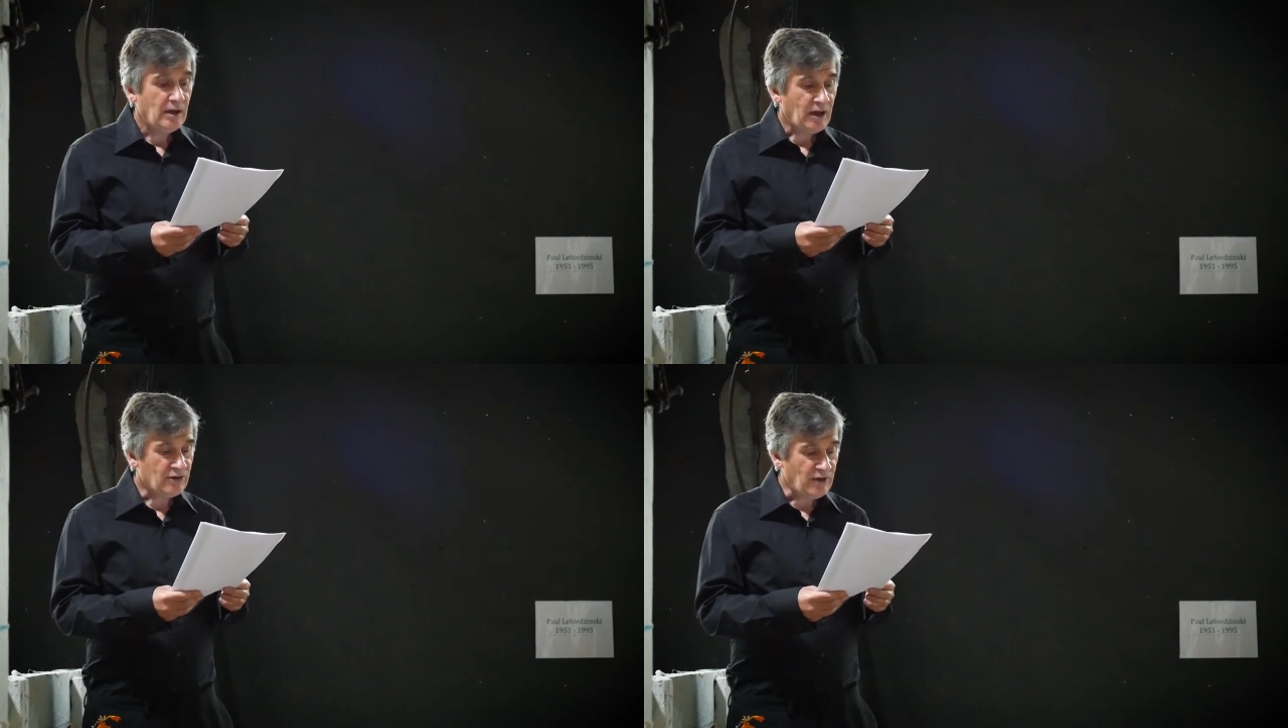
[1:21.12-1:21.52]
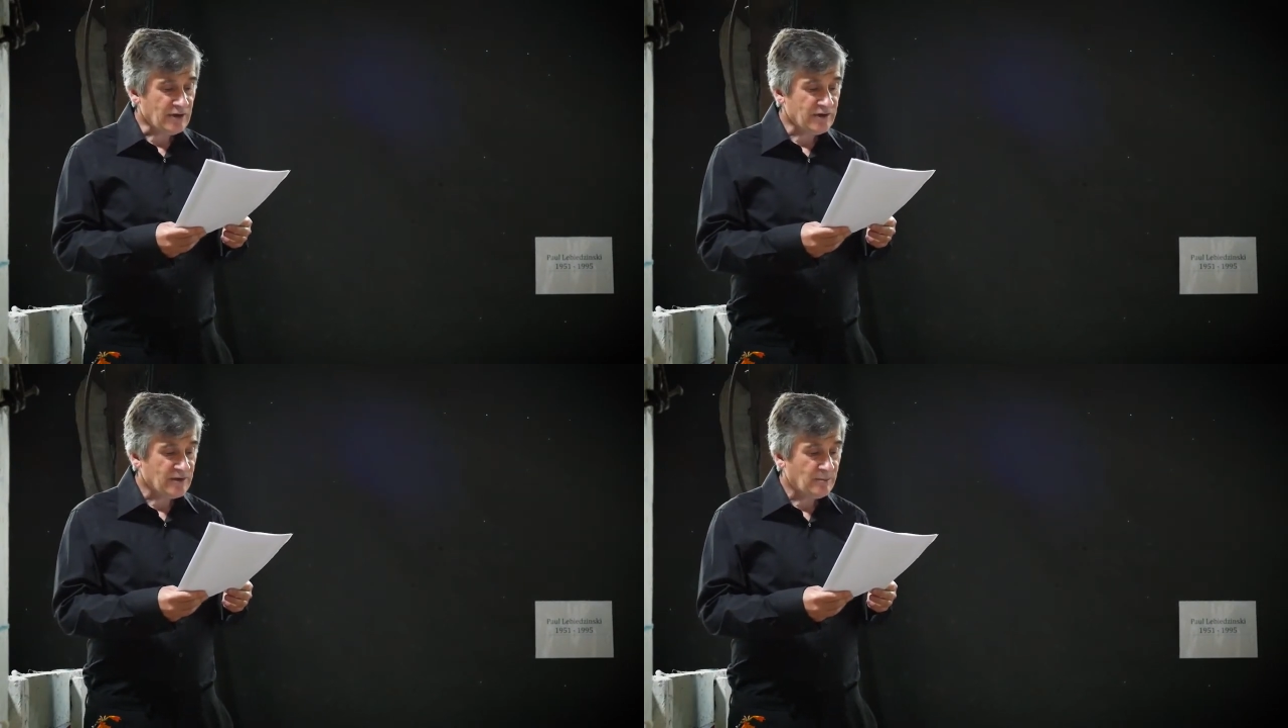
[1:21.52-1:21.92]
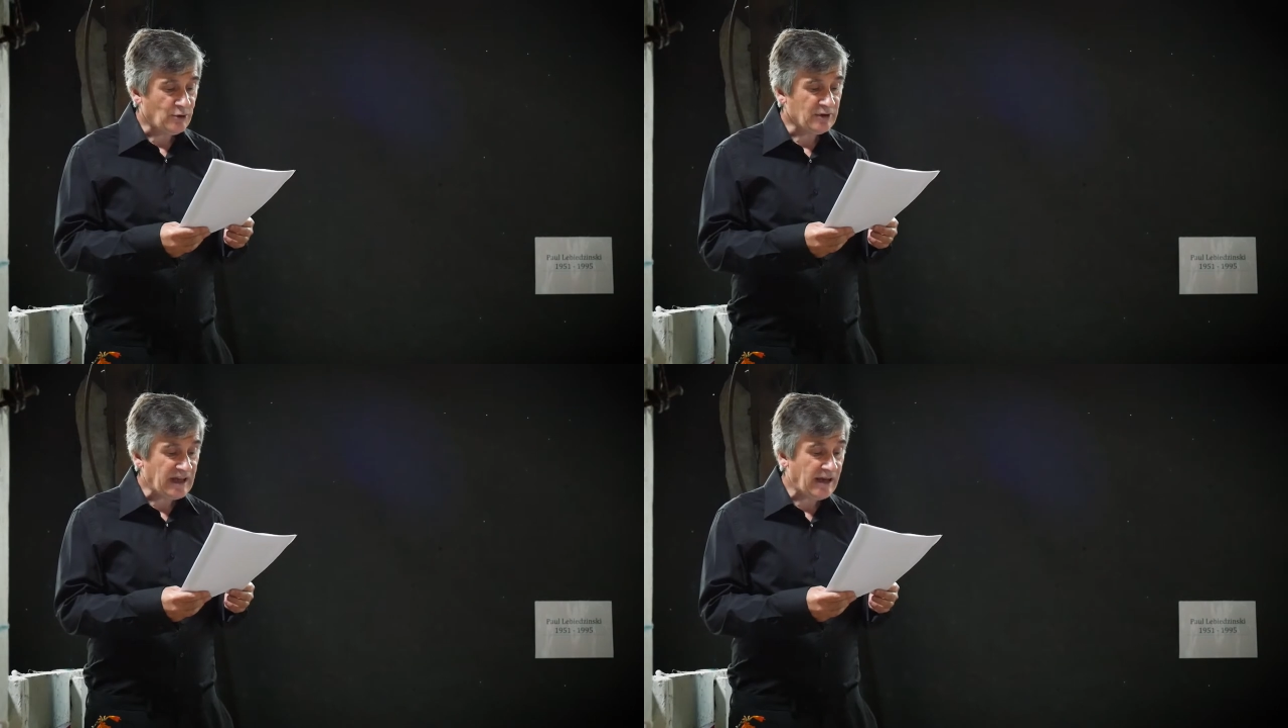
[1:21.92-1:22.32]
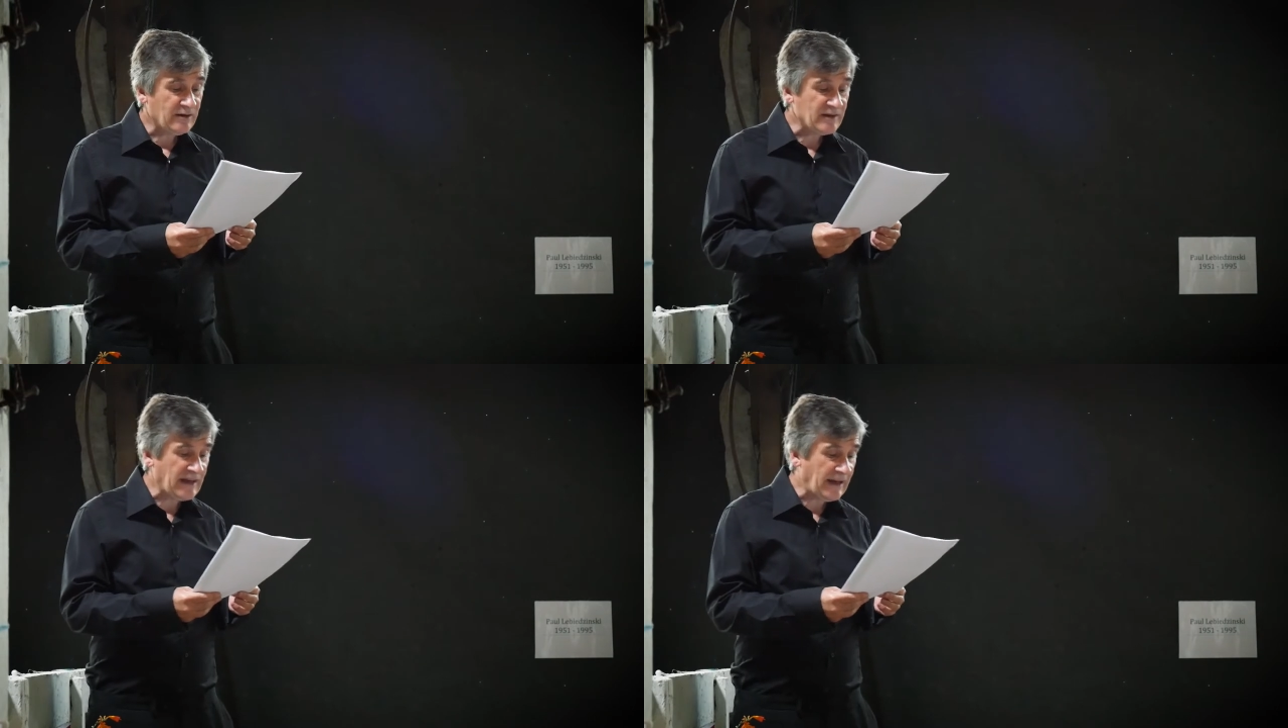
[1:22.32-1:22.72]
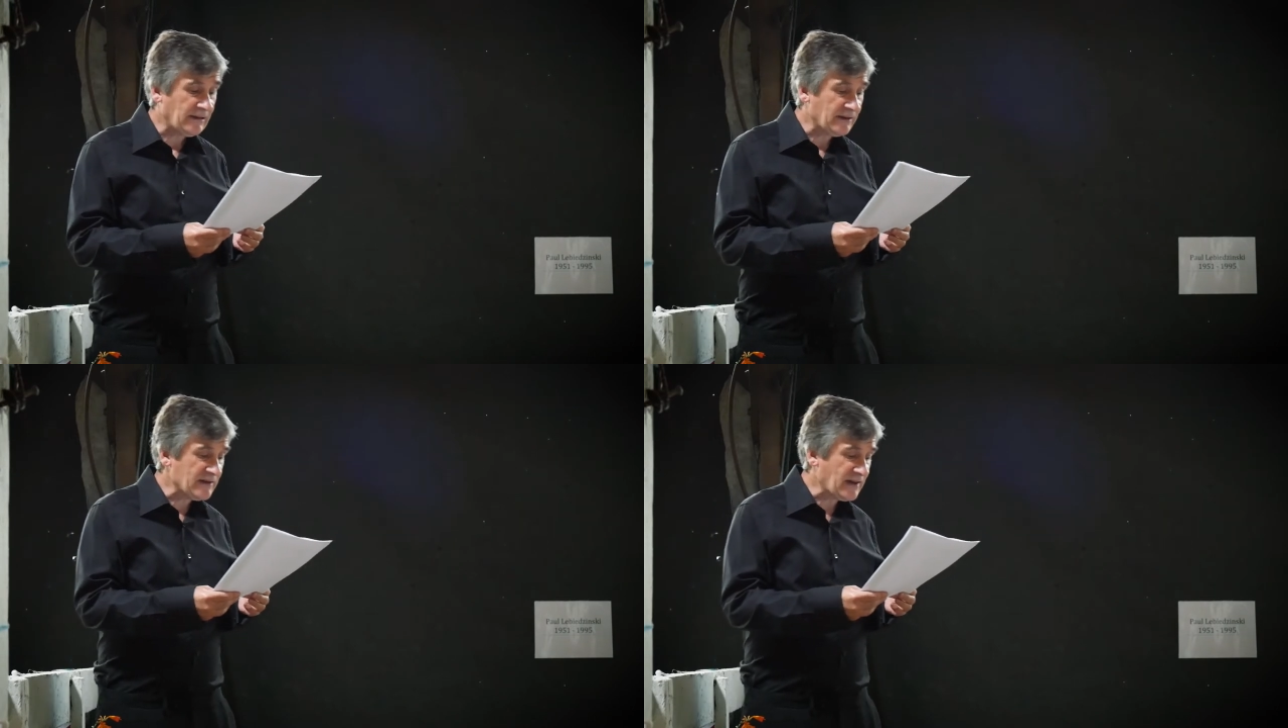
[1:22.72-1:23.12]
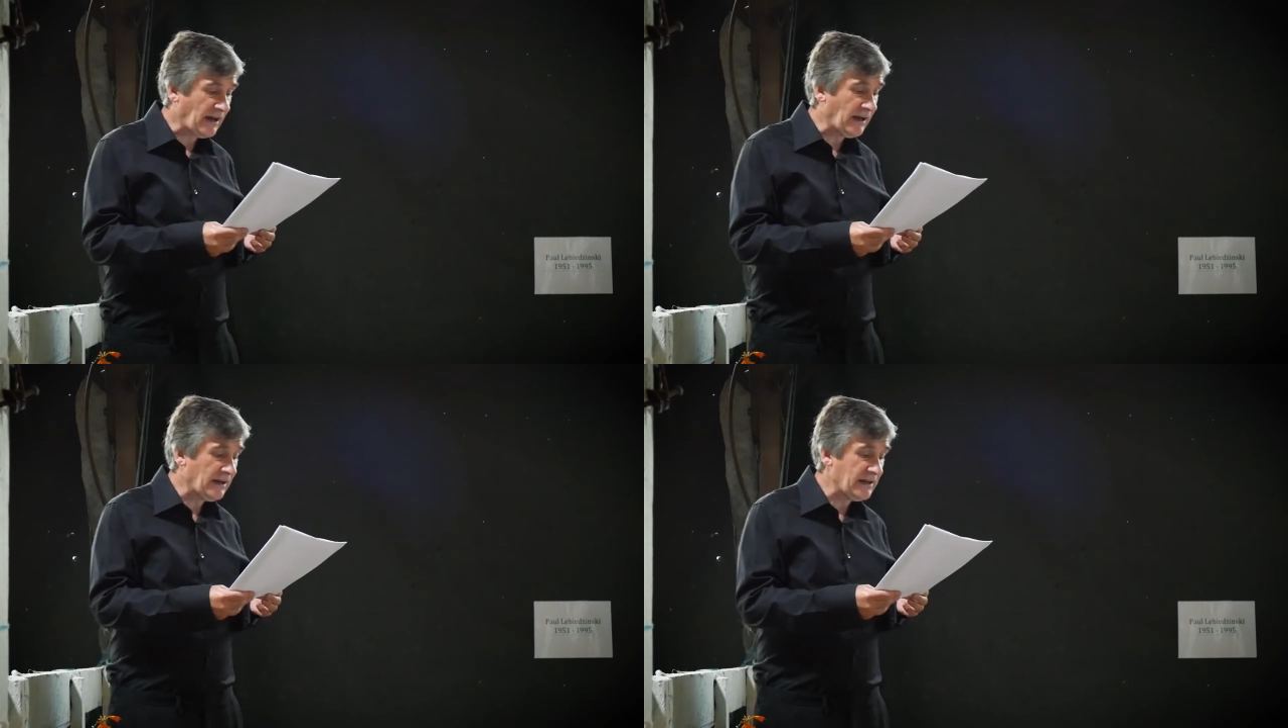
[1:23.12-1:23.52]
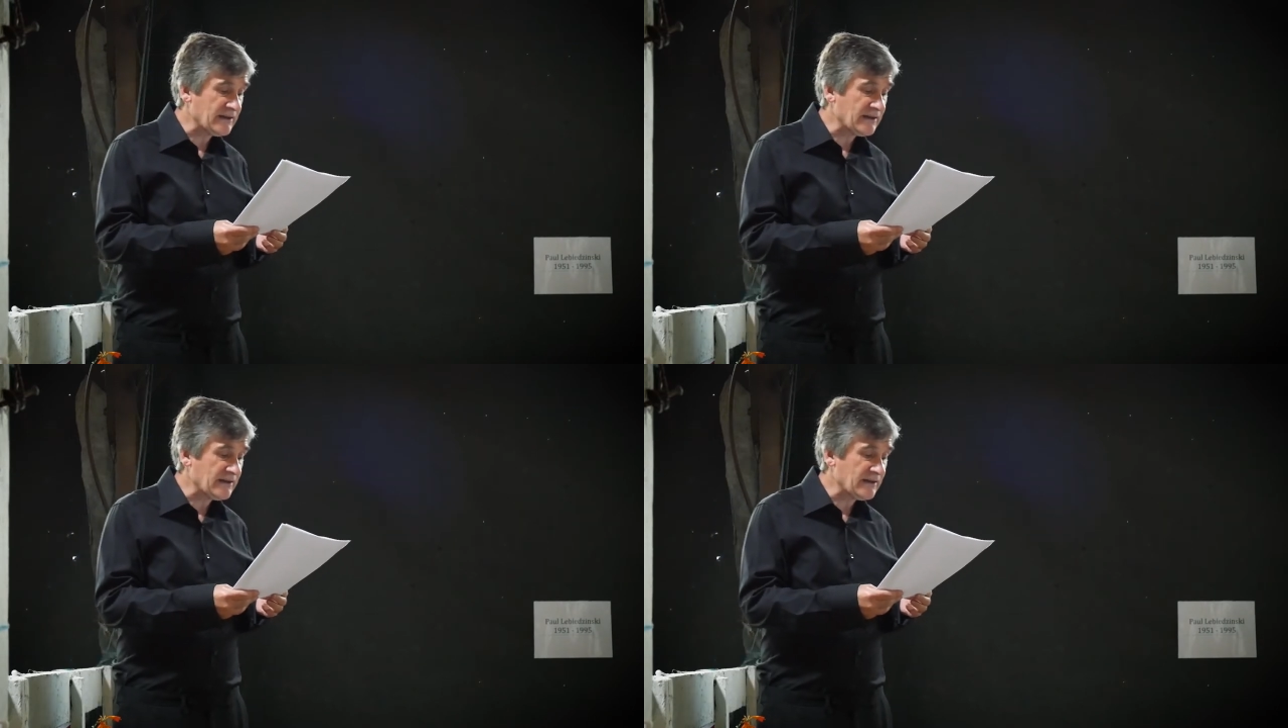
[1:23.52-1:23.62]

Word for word: Across Port Erin's headlands high,